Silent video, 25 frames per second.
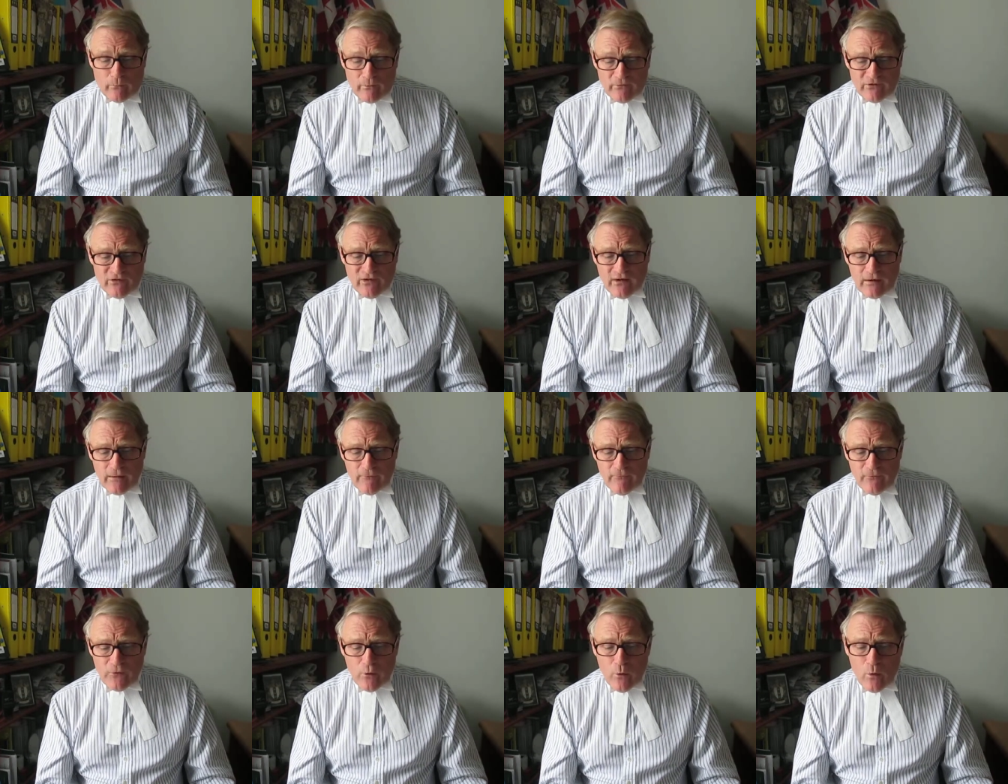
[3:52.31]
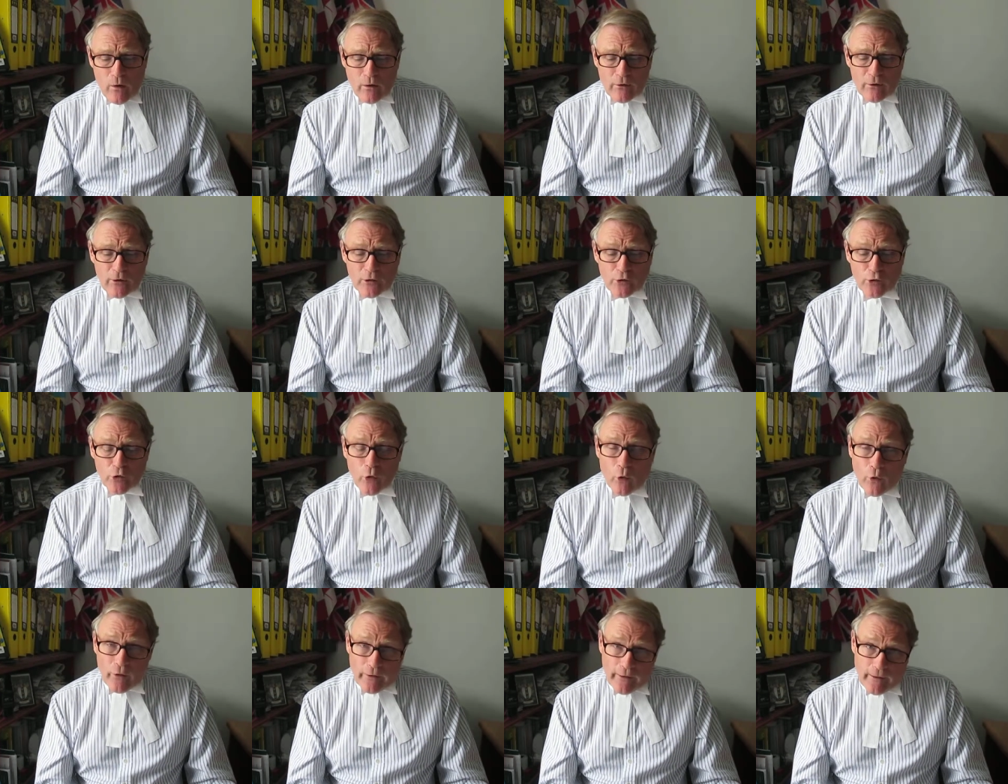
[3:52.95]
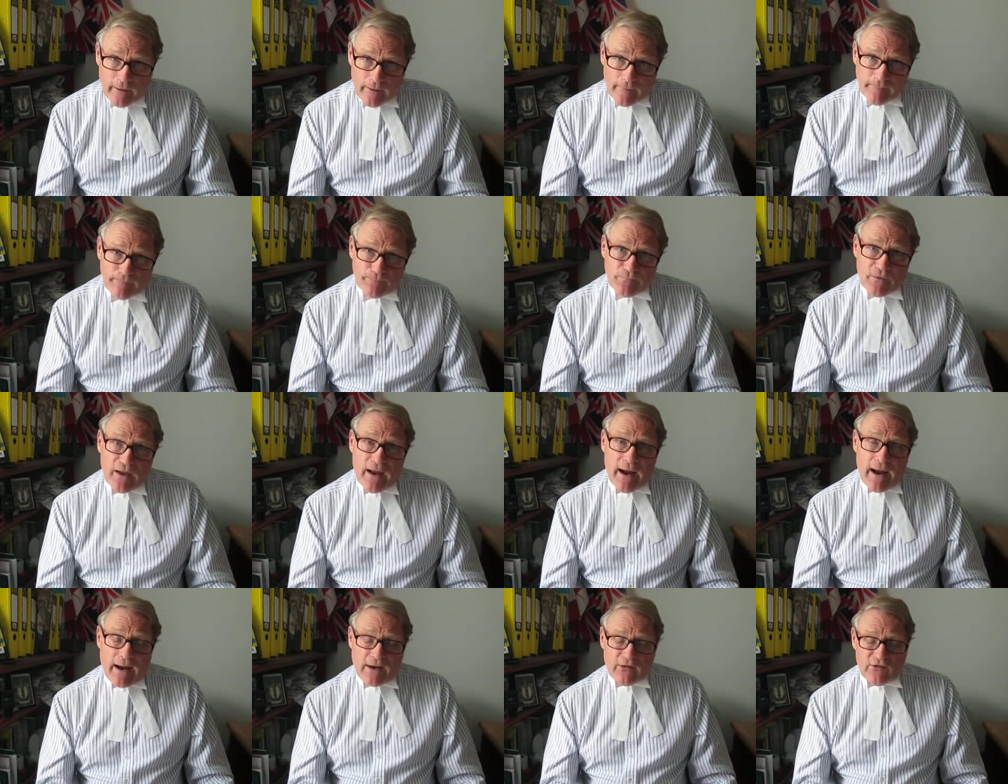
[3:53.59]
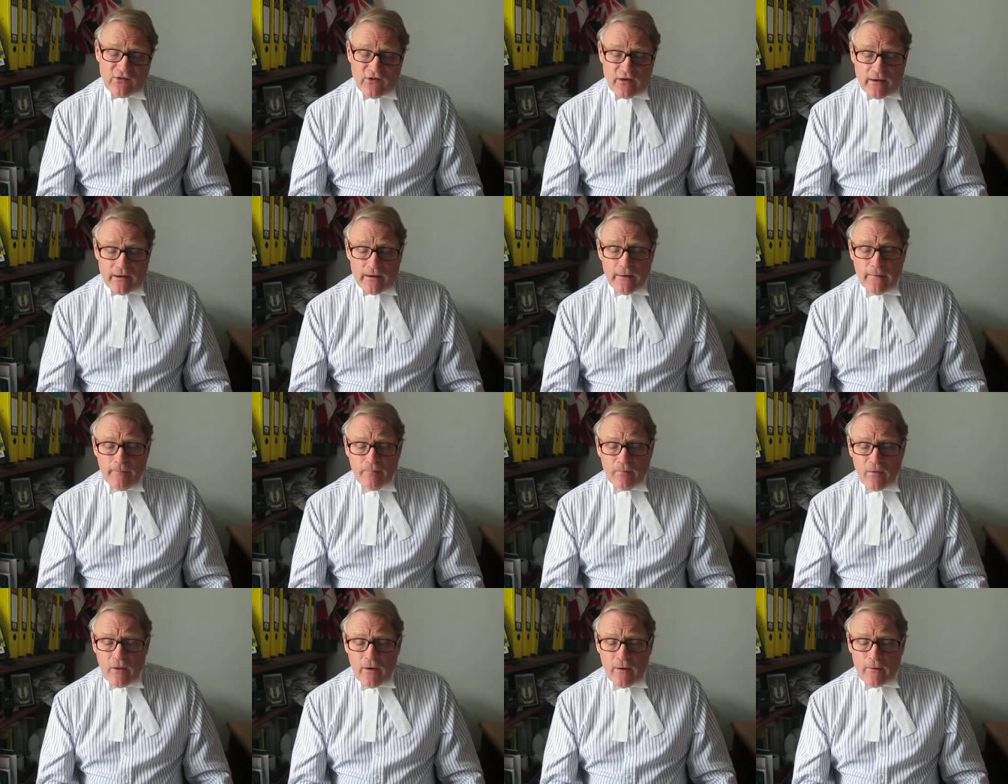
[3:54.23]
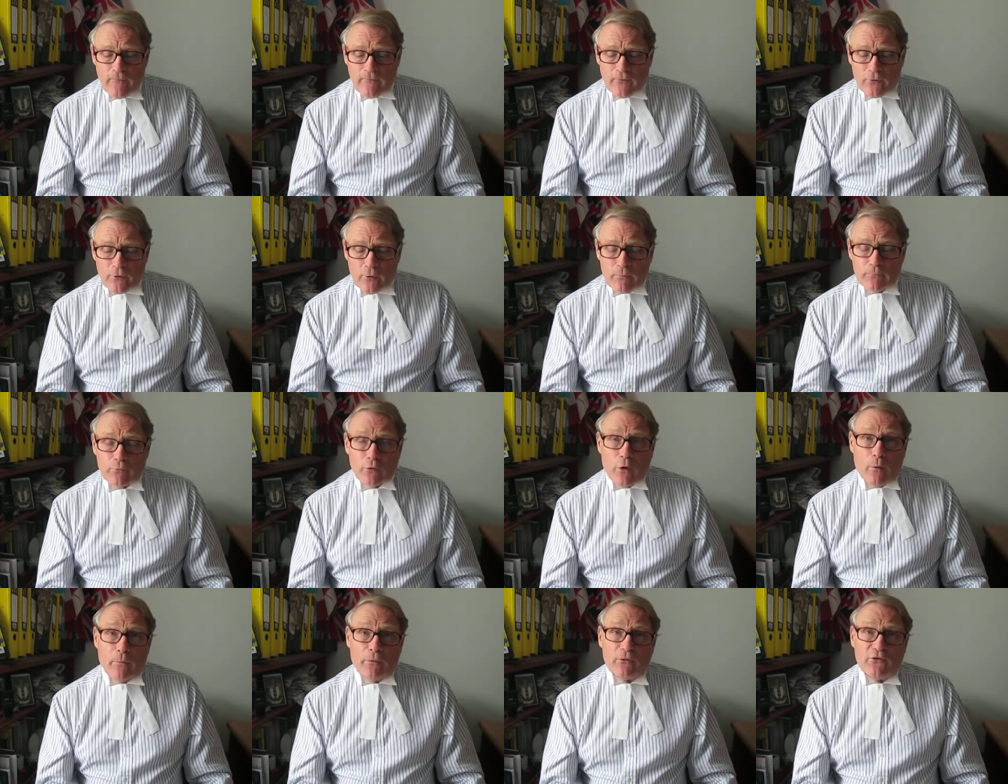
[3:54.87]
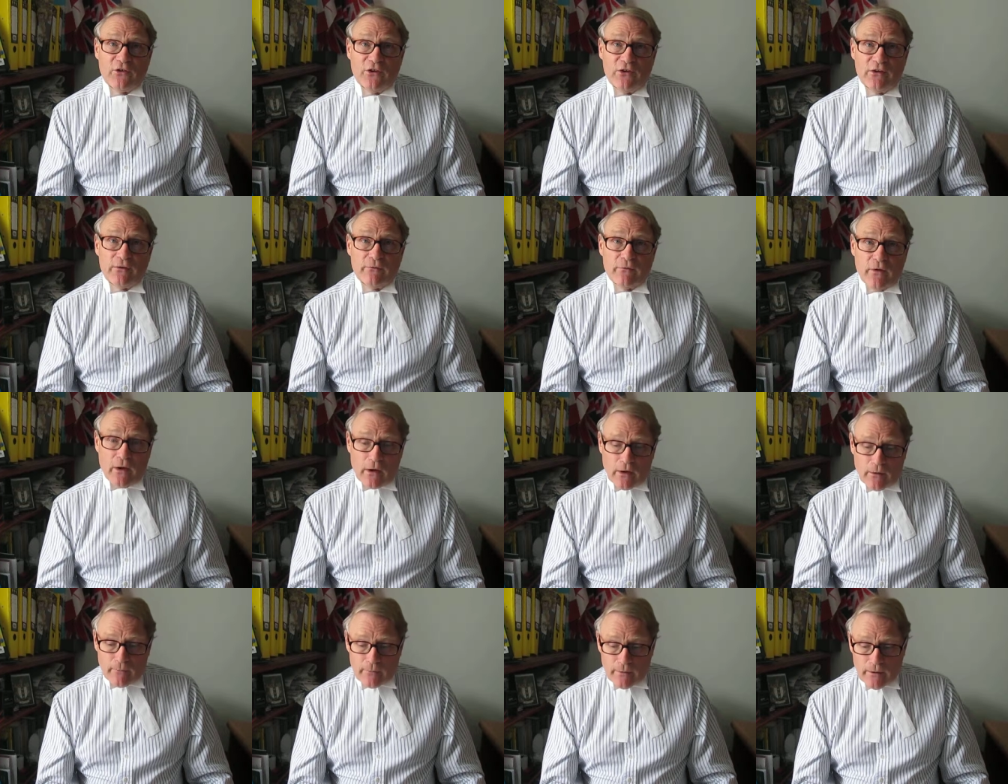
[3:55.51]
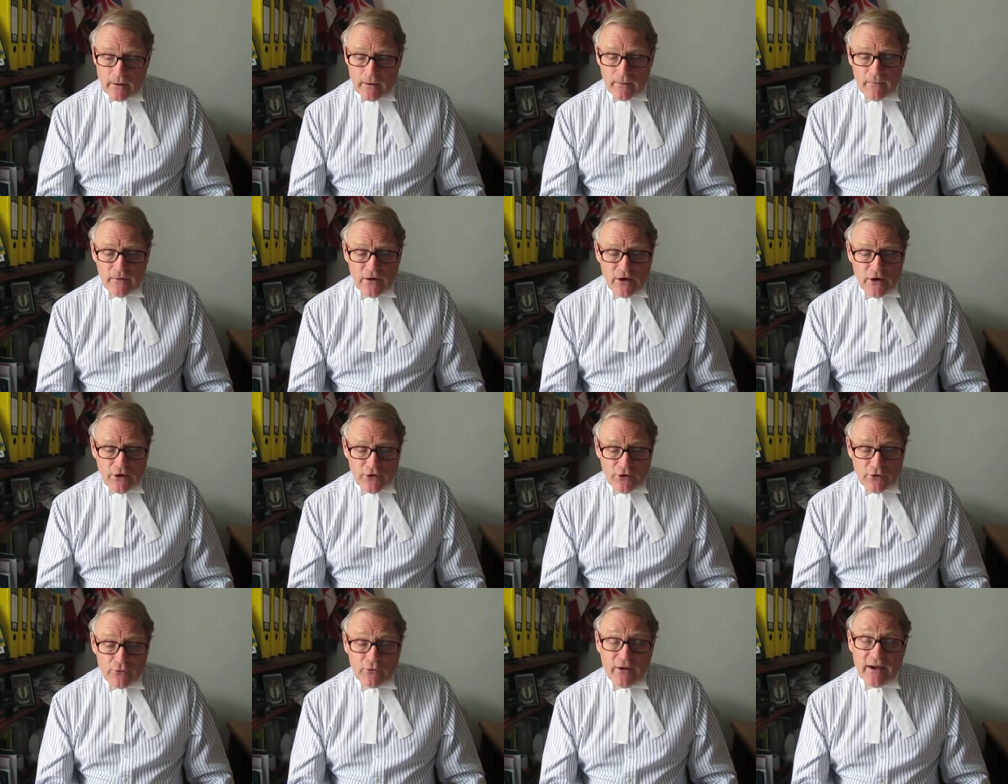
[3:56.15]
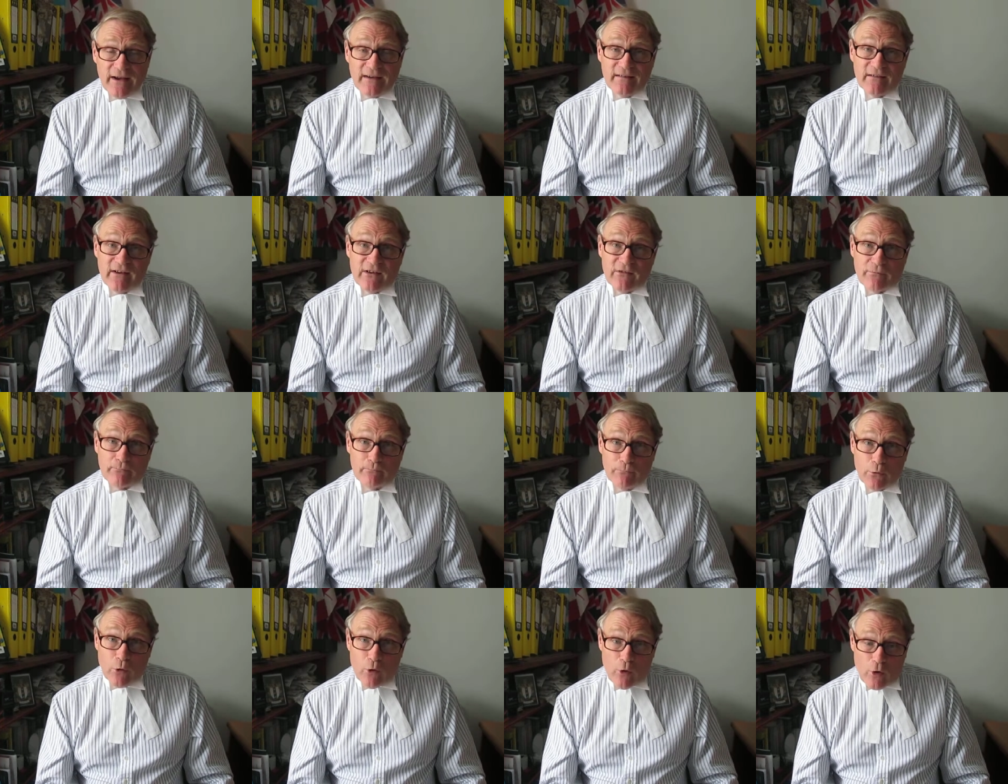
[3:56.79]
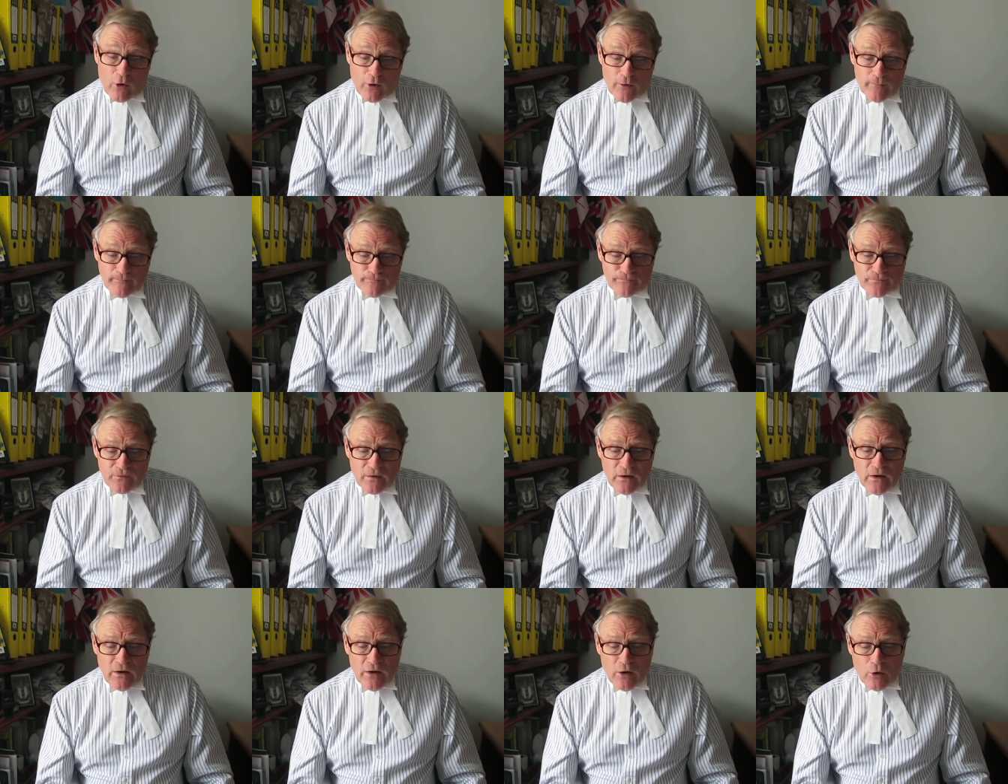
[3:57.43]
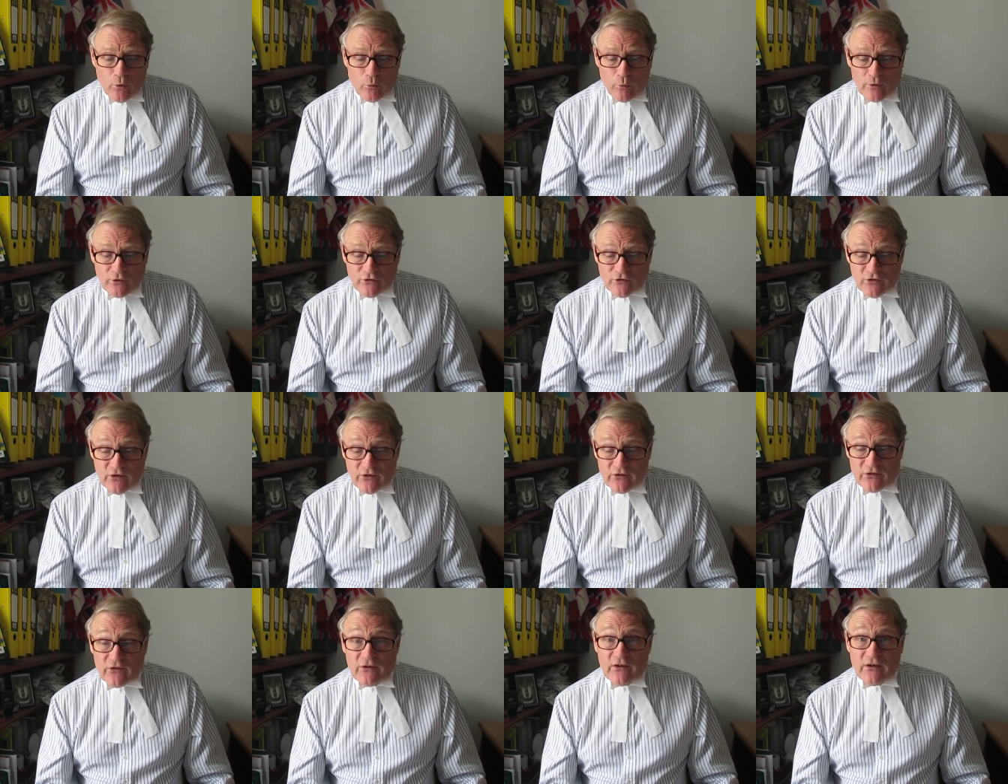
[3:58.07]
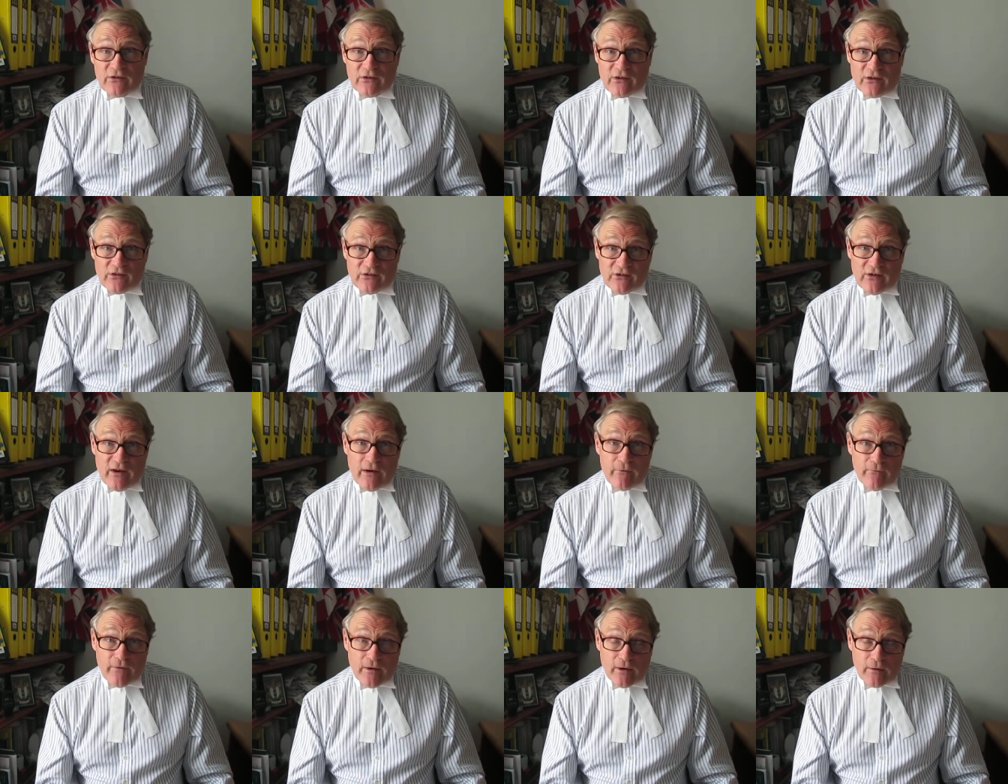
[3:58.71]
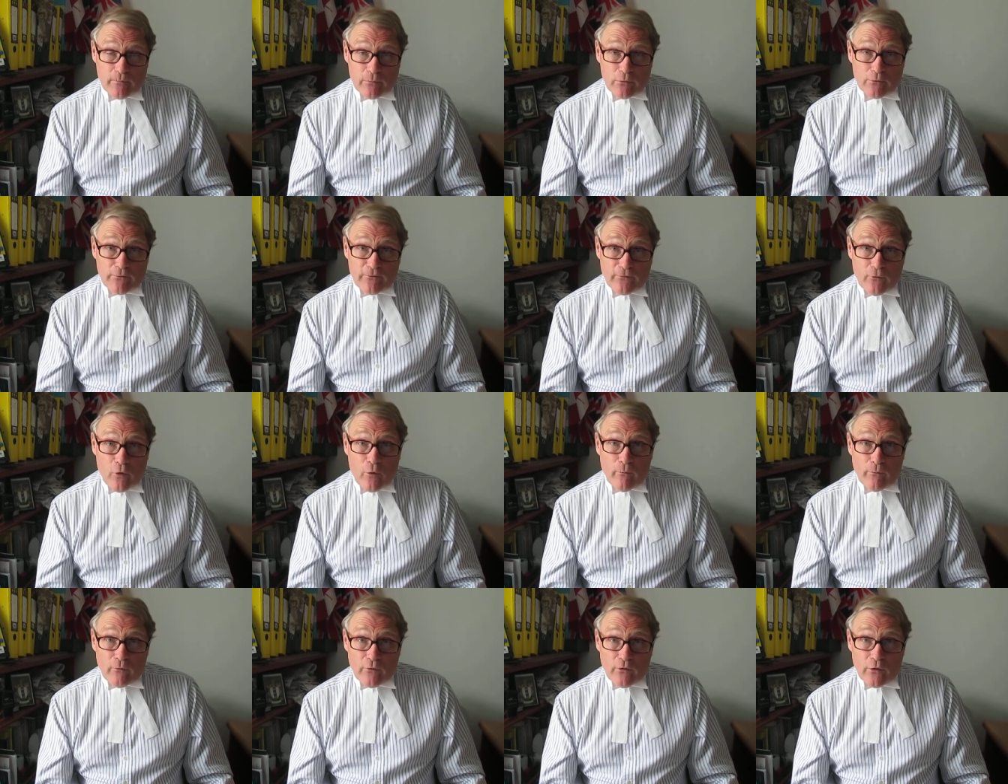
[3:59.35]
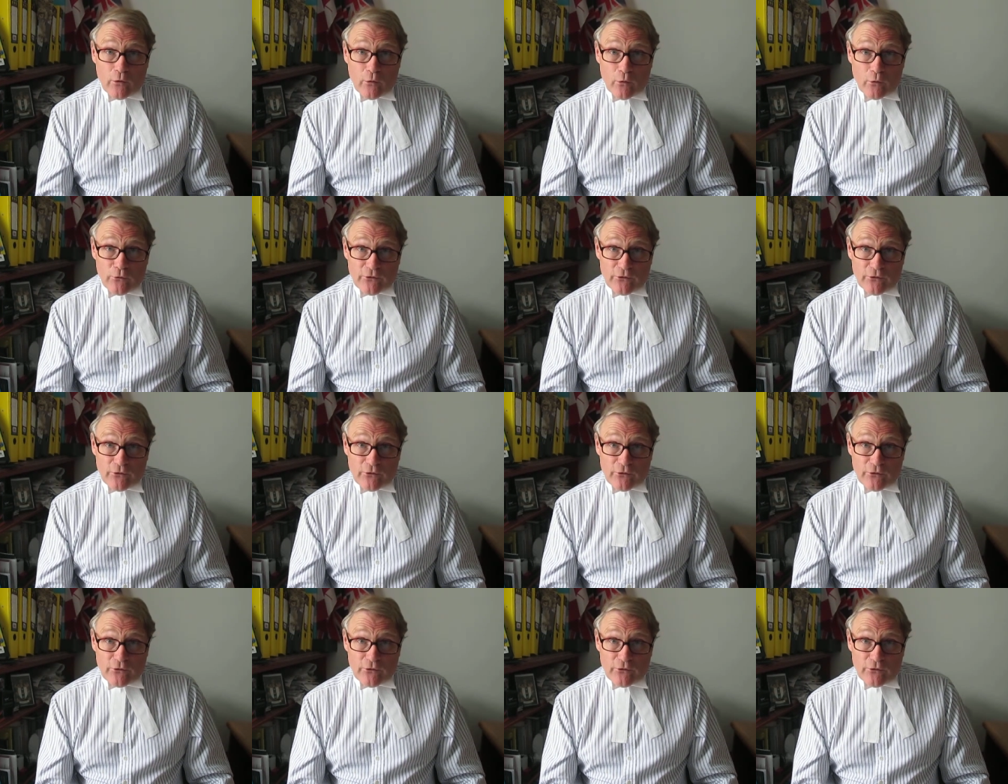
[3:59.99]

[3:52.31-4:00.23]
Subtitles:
We said, if you are a lawyer acting for a property developer, you need this book, which is, as I say, available from the Law